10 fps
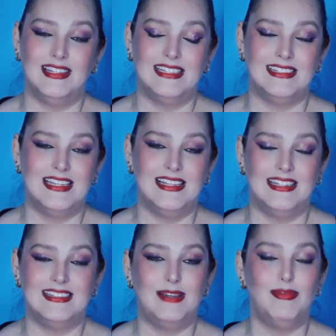Let's see
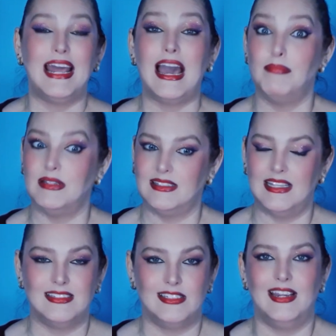what happens
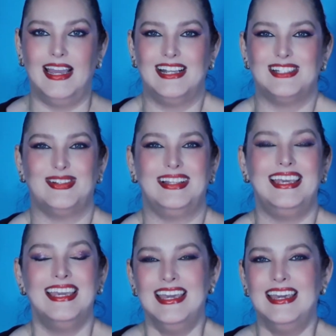next year,
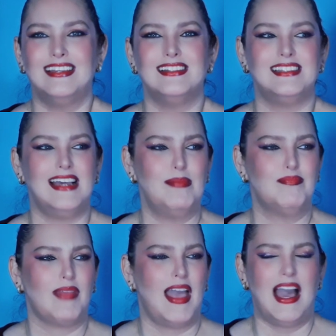actually, because
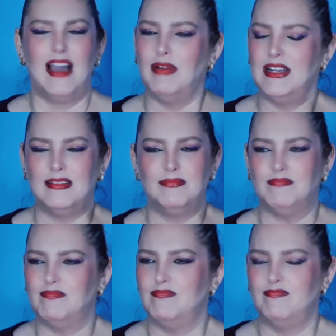I want to
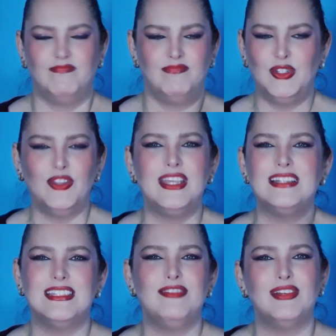do
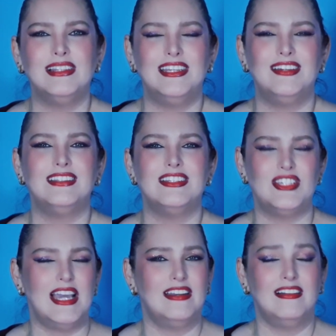things differently here in the
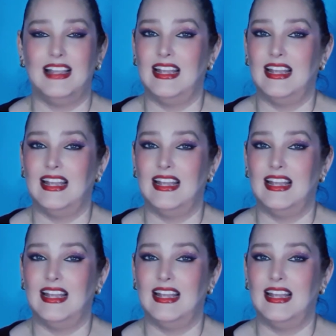channel.